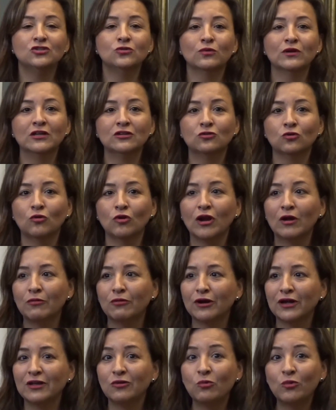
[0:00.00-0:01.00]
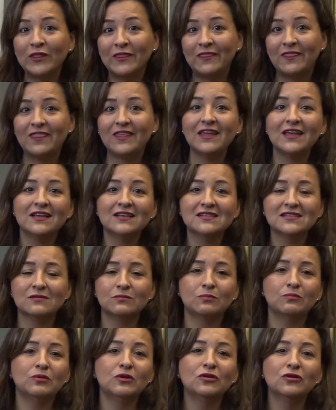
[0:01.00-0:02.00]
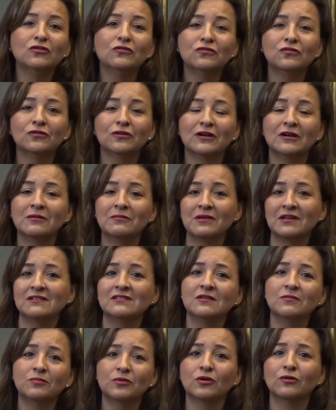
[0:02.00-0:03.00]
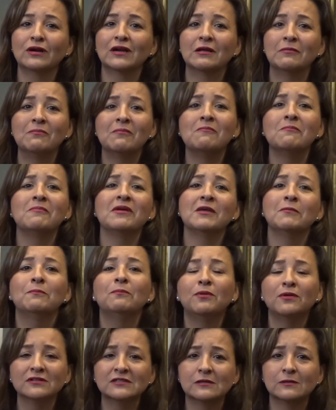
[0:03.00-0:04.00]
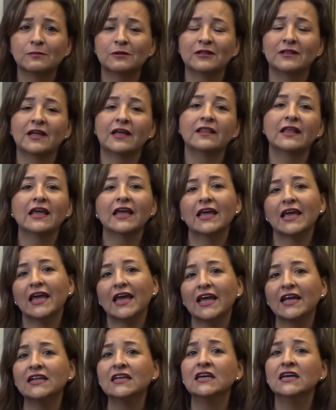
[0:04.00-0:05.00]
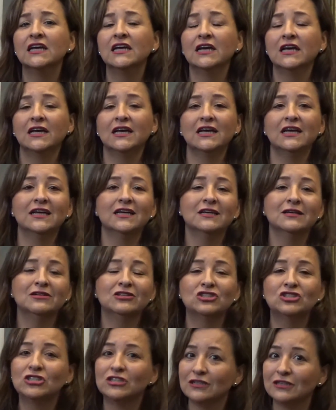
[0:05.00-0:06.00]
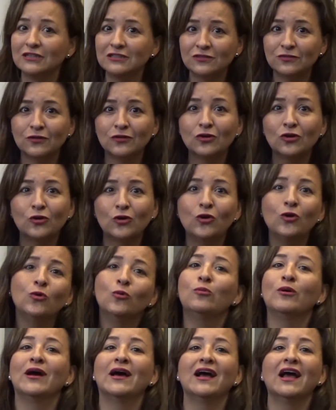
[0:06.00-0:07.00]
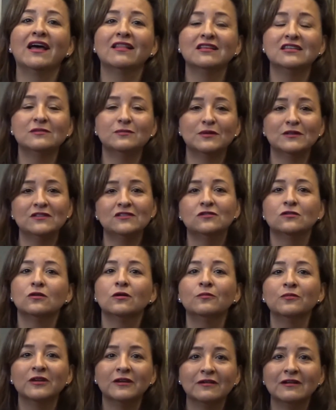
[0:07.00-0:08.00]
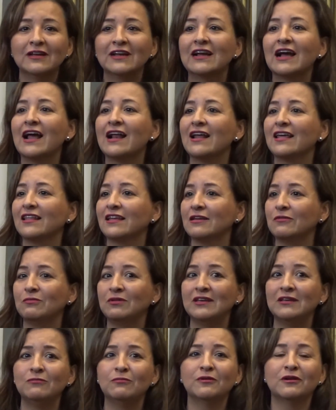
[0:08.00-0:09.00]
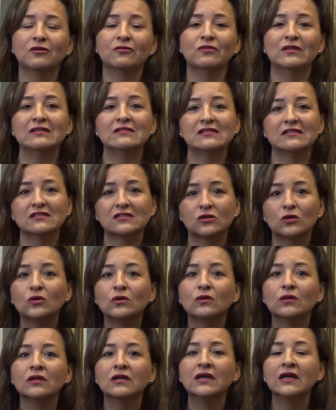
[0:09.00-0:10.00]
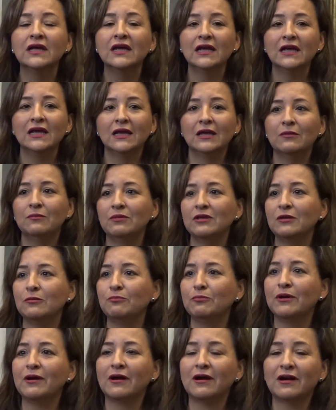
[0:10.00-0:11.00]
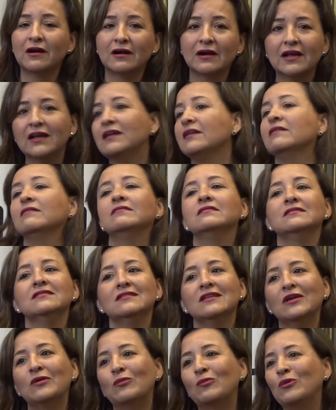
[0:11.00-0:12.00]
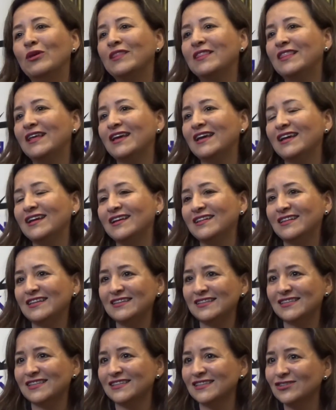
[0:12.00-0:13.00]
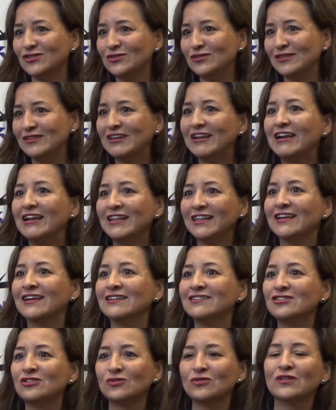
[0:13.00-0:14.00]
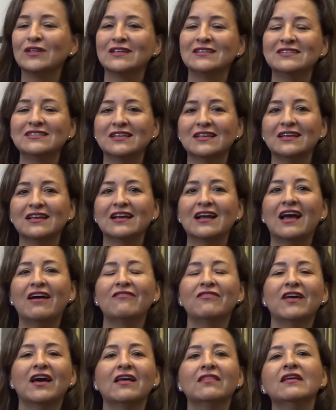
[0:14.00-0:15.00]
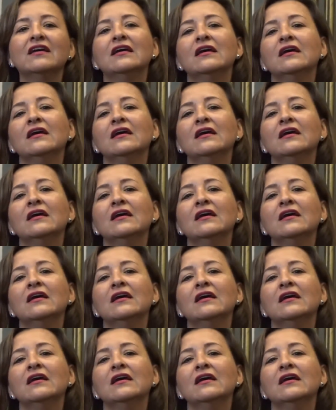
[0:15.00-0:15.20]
you wanted to collaborate with this beautiful and amazing program made possible that Children for Cuba had the experience to come here in Canada and be part of this school and be part with these Canadian students and have that